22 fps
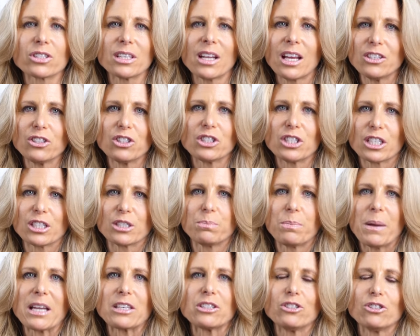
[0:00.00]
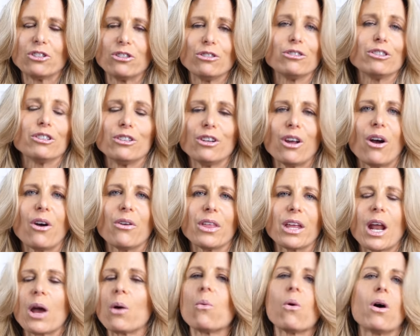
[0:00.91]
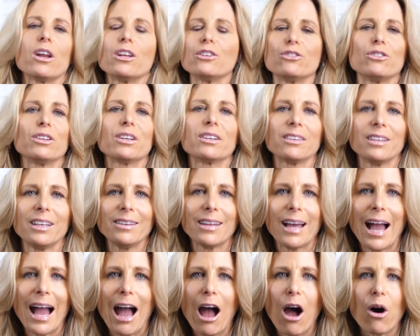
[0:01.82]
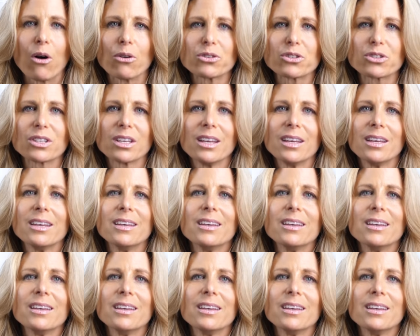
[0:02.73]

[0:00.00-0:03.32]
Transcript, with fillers: and I just expected you to know that I wanted you to clean the house.